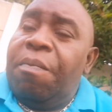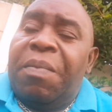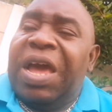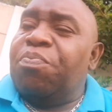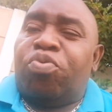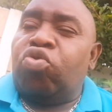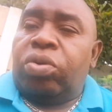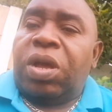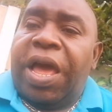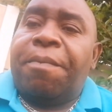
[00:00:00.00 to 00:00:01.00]
My bro,
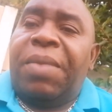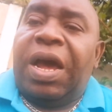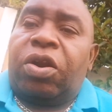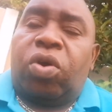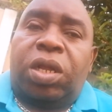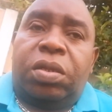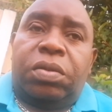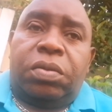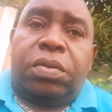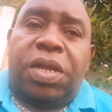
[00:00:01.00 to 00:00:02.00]
I am Maro.
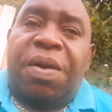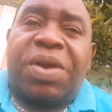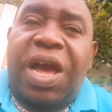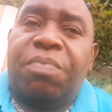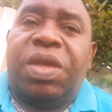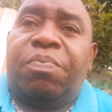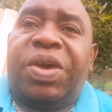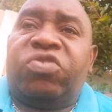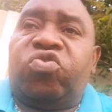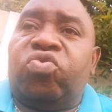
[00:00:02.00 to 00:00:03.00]
I'm coming
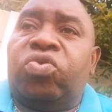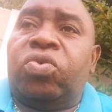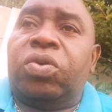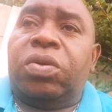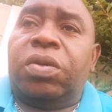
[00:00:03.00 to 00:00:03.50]
back to you.